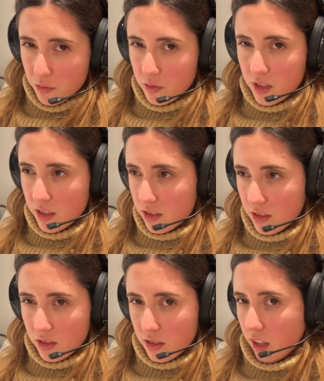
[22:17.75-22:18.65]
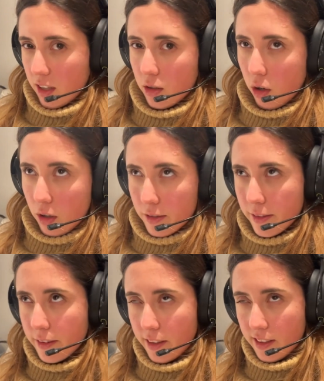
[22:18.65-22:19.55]
this is like called
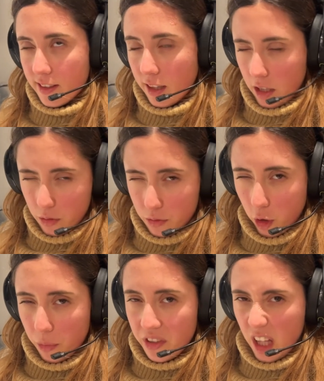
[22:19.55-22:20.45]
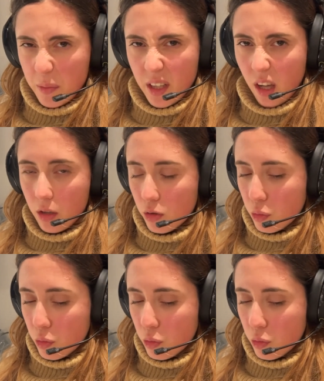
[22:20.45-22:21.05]
a style of cob salad because I don't